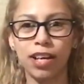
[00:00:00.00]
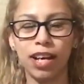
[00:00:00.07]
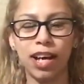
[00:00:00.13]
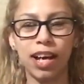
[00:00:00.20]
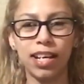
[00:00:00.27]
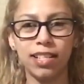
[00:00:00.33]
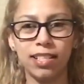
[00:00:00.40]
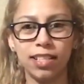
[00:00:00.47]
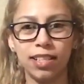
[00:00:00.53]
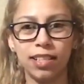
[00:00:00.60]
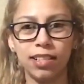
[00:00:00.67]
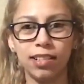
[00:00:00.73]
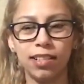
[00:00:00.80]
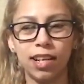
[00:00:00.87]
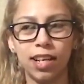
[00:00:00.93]
that I
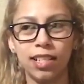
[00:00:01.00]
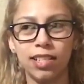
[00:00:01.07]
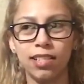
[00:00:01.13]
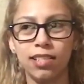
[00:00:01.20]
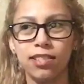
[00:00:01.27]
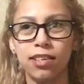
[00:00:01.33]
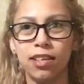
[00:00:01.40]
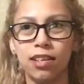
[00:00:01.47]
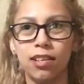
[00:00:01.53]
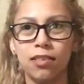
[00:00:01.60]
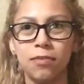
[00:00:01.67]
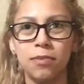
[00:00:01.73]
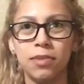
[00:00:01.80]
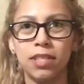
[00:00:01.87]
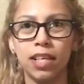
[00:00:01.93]
did
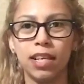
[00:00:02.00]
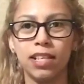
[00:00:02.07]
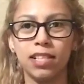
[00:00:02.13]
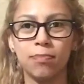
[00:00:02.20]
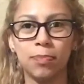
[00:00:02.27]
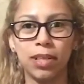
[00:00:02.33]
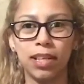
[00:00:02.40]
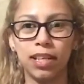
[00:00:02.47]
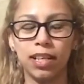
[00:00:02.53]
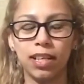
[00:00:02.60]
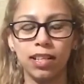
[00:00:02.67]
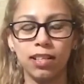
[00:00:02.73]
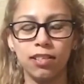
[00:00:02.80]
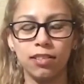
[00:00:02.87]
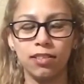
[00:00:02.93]
say split
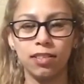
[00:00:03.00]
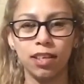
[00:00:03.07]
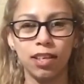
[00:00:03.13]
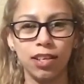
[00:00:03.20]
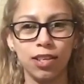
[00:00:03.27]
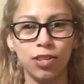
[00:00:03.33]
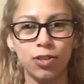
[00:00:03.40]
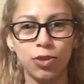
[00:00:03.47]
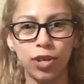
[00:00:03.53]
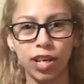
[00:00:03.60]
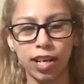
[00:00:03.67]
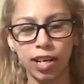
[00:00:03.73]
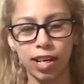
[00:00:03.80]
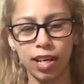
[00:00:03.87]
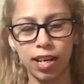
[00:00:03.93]
ends,
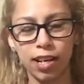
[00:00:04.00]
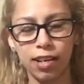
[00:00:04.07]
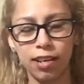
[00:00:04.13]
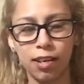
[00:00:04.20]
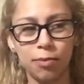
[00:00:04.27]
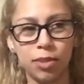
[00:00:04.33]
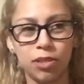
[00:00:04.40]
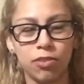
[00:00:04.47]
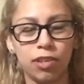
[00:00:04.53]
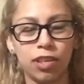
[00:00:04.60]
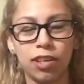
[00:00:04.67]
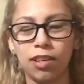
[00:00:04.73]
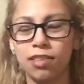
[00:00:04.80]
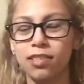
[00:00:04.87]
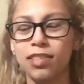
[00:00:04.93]
dry
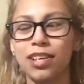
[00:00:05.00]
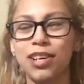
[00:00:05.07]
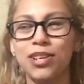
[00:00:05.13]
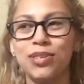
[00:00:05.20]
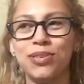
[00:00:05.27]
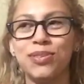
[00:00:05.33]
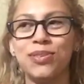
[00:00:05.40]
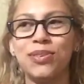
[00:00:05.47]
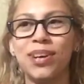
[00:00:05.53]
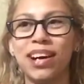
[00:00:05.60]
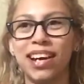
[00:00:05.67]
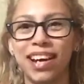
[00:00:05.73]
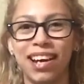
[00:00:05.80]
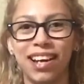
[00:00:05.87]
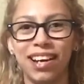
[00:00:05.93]
eyes,
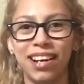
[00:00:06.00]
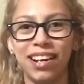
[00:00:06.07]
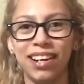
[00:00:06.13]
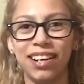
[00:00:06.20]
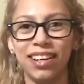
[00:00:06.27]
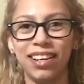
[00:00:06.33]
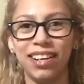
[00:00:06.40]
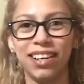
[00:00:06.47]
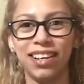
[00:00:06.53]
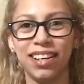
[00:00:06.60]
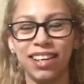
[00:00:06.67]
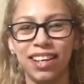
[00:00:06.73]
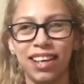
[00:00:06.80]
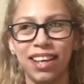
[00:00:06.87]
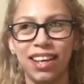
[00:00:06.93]
dry hair,
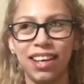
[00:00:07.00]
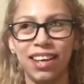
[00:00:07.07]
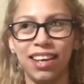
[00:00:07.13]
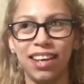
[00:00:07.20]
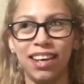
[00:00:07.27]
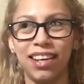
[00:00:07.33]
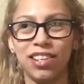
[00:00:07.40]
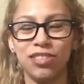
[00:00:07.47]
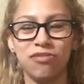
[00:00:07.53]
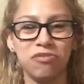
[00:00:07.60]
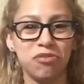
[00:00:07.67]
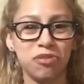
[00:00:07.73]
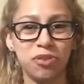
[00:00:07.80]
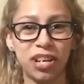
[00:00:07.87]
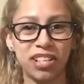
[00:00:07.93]
and
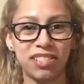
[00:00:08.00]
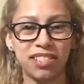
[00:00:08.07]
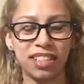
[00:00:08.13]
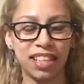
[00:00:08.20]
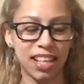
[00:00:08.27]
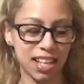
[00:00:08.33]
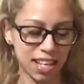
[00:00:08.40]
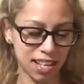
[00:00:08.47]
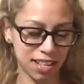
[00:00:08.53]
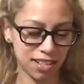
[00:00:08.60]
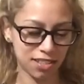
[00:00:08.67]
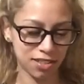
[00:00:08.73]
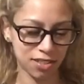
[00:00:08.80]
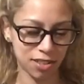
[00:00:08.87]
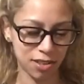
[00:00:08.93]
dry
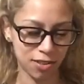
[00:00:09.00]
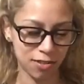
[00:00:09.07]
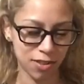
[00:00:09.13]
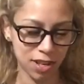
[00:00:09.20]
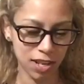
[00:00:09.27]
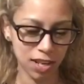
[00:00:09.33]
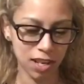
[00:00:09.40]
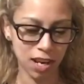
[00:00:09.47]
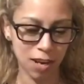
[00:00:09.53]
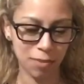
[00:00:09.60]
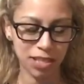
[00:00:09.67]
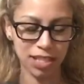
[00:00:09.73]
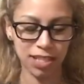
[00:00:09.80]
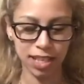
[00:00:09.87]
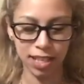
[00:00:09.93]
skin. So I'm
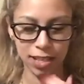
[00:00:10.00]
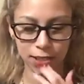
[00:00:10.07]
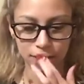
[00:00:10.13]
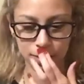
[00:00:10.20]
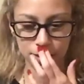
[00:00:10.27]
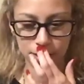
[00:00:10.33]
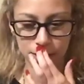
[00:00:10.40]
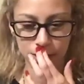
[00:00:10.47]
excited to